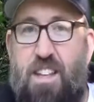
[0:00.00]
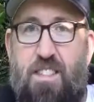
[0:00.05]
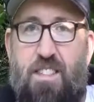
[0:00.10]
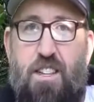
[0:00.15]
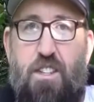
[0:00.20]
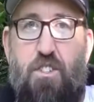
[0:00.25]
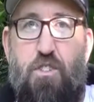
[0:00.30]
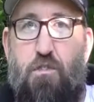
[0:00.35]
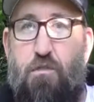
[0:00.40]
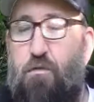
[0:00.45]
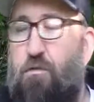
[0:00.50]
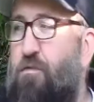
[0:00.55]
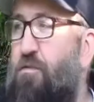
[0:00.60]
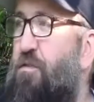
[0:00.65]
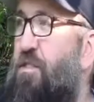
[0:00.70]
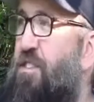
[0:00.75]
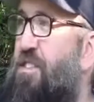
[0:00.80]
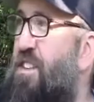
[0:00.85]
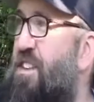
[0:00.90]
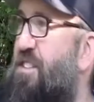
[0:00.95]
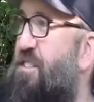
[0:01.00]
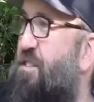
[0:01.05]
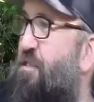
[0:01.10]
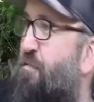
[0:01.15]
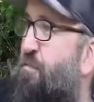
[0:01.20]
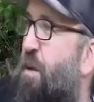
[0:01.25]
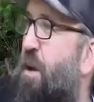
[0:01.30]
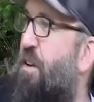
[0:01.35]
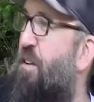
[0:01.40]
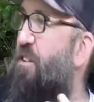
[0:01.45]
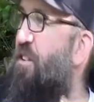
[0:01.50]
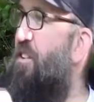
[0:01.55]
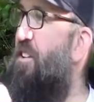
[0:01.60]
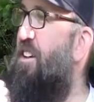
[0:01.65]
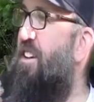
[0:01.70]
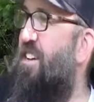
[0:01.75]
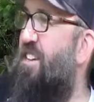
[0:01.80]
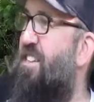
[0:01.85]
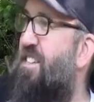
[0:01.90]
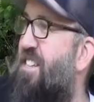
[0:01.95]
that sense of
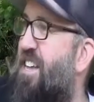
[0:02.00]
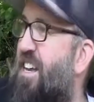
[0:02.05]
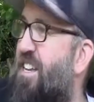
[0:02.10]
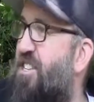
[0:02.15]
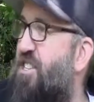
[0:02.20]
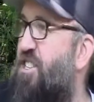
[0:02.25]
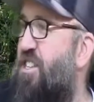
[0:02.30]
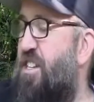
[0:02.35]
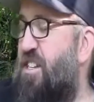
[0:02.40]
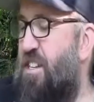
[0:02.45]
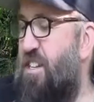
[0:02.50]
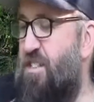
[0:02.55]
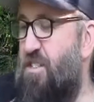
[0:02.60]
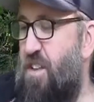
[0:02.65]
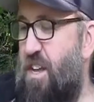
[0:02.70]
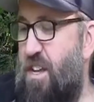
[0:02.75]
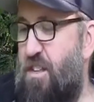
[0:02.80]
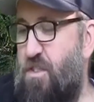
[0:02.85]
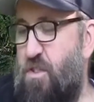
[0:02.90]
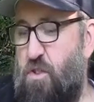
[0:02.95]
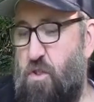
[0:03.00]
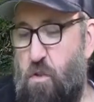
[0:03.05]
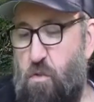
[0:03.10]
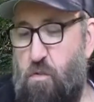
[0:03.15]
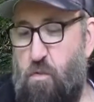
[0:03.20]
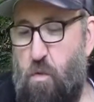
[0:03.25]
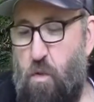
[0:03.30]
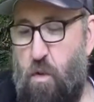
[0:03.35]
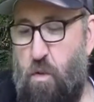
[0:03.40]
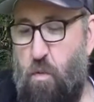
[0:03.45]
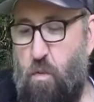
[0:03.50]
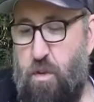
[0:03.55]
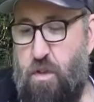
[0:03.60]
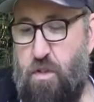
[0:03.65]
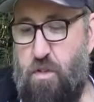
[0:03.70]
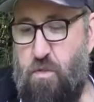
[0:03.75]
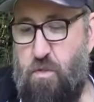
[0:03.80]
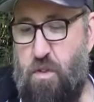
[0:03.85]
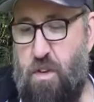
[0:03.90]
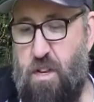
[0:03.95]
paranoia and tension and so forth, which
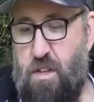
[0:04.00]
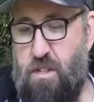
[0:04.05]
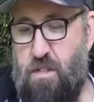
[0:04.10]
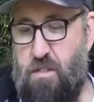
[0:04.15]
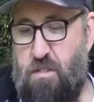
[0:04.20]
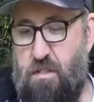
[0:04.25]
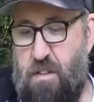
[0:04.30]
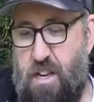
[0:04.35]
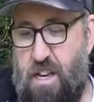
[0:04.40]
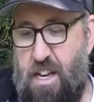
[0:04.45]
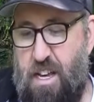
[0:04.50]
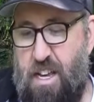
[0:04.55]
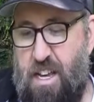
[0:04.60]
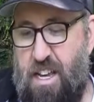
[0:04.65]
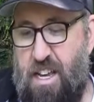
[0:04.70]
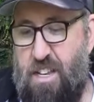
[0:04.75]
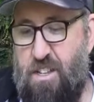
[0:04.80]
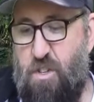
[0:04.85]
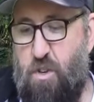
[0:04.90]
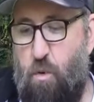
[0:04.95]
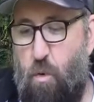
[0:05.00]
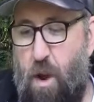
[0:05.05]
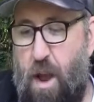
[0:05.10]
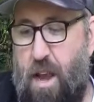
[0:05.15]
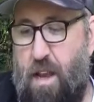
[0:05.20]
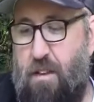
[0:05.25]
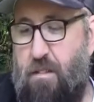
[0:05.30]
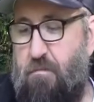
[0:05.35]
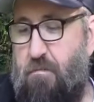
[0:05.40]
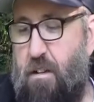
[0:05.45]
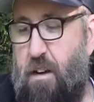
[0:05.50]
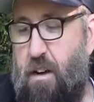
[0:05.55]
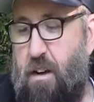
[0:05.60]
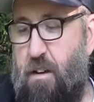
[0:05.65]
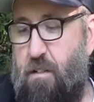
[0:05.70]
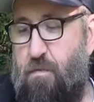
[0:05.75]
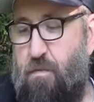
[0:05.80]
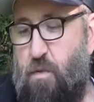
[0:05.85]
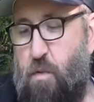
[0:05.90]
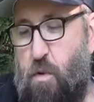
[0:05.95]
is nice. Is great
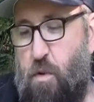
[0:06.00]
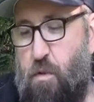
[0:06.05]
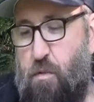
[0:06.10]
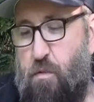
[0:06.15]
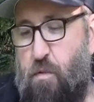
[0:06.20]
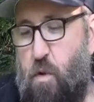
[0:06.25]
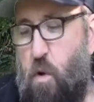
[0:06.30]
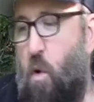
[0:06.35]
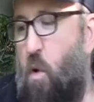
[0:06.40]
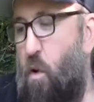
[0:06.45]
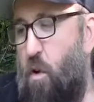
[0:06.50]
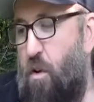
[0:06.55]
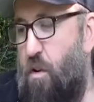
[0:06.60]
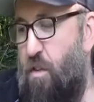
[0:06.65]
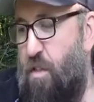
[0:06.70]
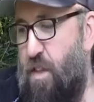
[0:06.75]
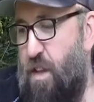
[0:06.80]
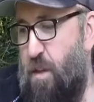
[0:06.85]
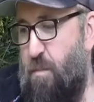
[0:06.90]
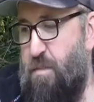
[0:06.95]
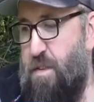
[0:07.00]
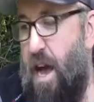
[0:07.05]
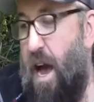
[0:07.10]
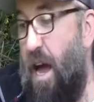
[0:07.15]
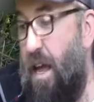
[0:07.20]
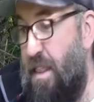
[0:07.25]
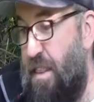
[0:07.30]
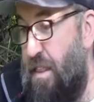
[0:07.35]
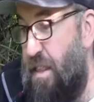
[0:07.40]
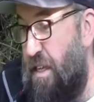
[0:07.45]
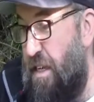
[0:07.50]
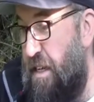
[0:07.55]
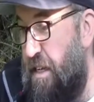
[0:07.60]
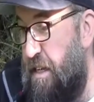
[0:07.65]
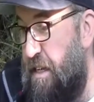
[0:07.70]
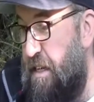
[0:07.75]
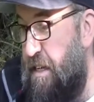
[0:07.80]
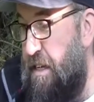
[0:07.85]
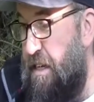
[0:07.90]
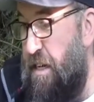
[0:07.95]
for horror themes, I think.
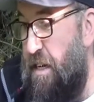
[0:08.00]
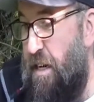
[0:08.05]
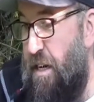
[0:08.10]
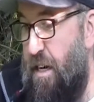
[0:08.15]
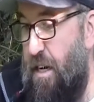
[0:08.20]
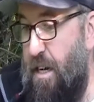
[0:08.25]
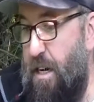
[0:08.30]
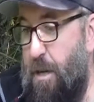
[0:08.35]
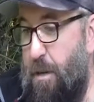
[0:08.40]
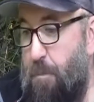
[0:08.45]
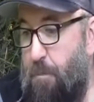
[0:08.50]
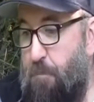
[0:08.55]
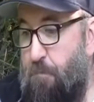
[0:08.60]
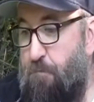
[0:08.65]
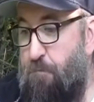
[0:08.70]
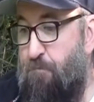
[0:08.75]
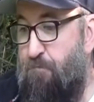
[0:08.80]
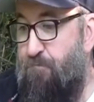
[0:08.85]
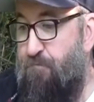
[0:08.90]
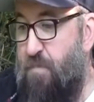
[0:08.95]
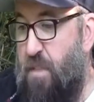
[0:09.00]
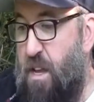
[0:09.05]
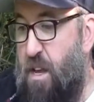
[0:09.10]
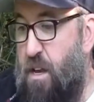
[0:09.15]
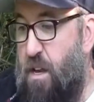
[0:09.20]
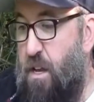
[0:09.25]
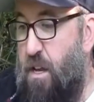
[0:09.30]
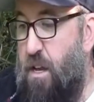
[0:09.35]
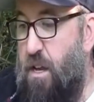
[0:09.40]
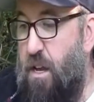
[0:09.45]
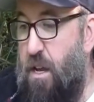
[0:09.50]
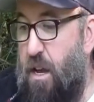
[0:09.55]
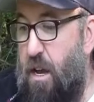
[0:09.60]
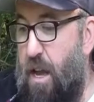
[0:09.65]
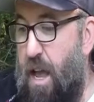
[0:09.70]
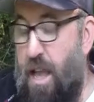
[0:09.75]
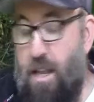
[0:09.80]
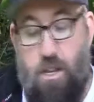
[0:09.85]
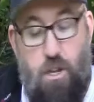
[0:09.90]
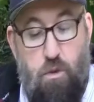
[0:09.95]
I like
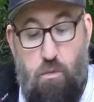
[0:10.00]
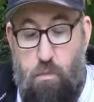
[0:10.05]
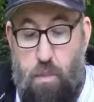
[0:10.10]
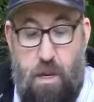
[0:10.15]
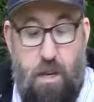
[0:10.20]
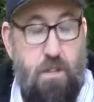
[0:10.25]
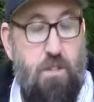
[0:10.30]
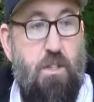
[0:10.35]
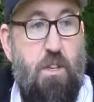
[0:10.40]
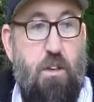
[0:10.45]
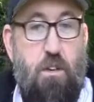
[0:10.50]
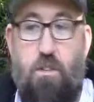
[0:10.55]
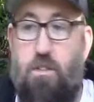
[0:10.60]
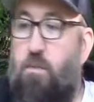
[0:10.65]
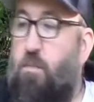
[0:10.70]
it. And because it's